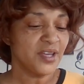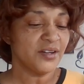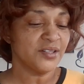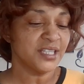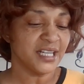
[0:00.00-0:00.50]

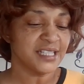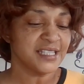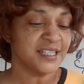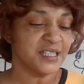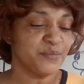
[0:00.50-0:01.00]
Oh yeah, I
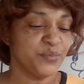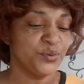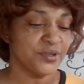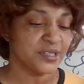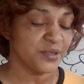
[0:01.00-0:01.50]
see this
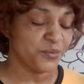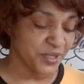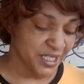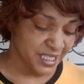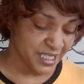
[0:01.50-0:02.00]
Buddha,
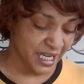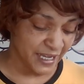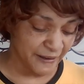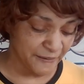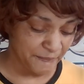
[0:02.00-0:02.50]
someone that's
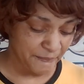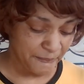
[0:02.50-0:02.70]
like